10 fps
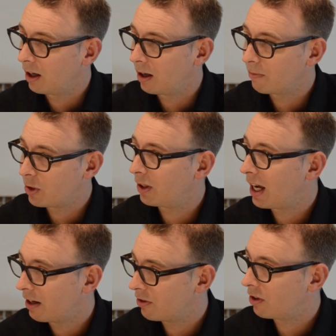Um, so
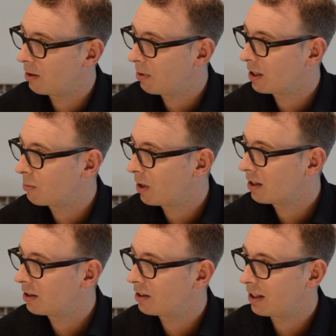again, it's going back to
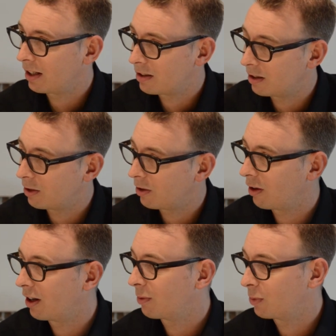basics, getting to know your
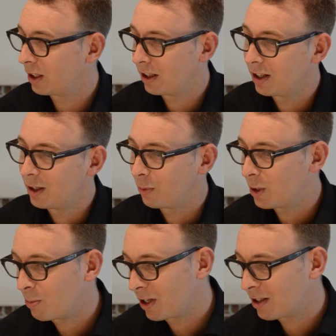client. We,
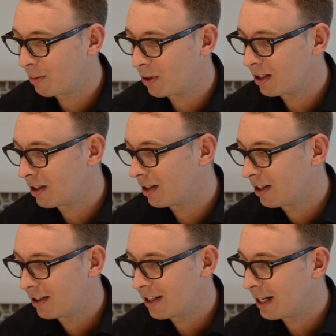we split up into
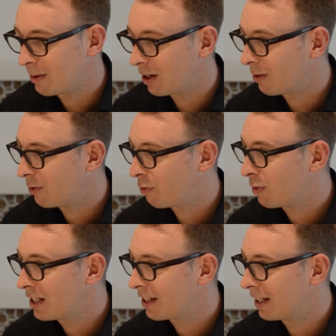team, uh,
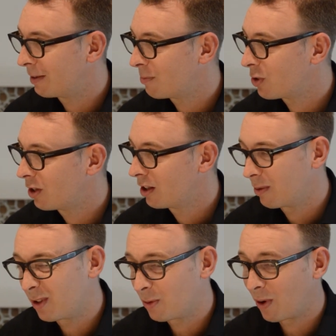three teams.
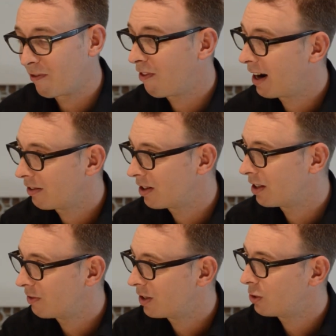We just went around as
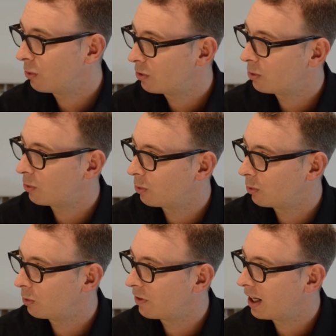individuals to
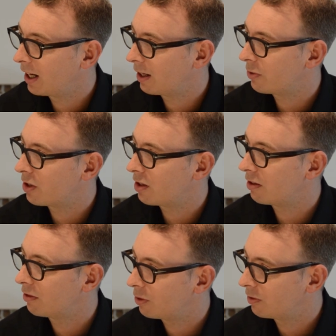all, all of their houses
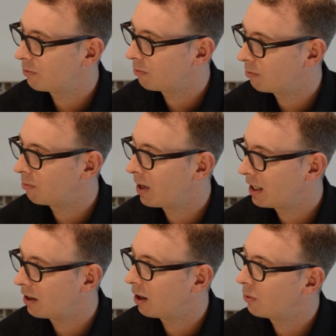and sort of
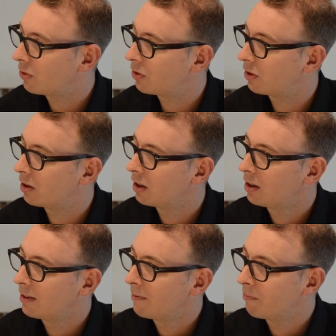made notes and
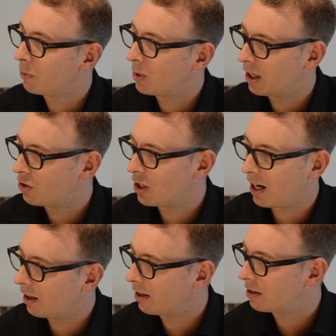we had a
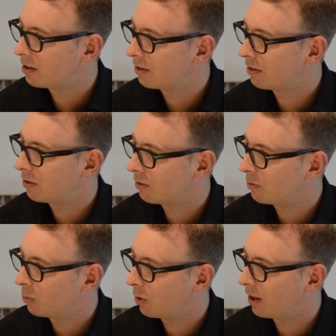checklist and sort of
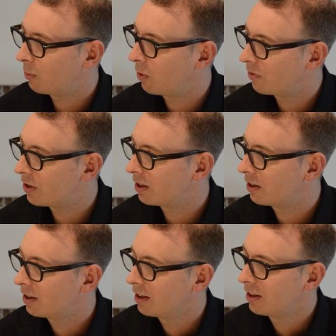what they wanted.